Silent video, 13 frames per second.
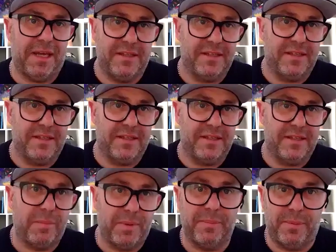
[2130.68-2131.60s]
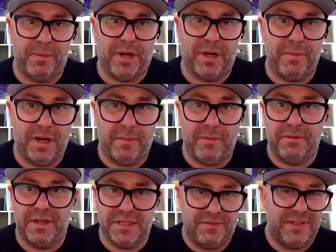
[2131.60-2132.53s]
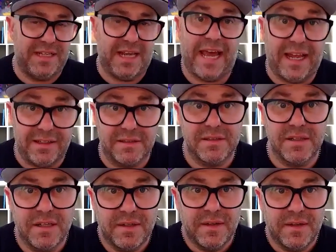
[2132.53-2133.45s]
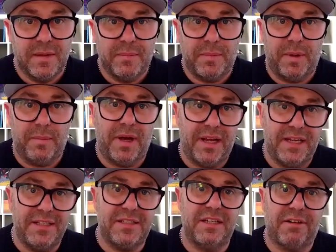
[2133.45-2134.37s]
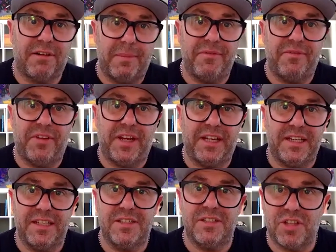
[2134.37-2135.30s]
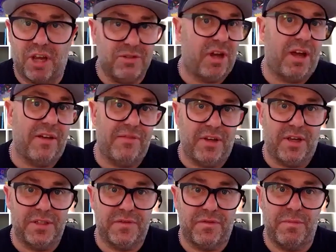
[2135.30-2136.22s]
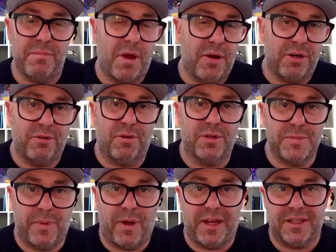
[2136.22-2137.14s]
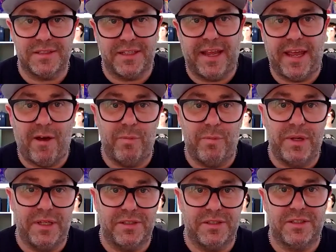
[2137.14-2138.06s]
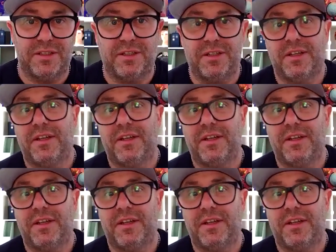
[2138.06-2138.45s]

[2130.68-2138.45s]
the same 3 people coming up and the rest of it's ads. But my Instagram feed is so diverse, from motocross bikes to helmets to,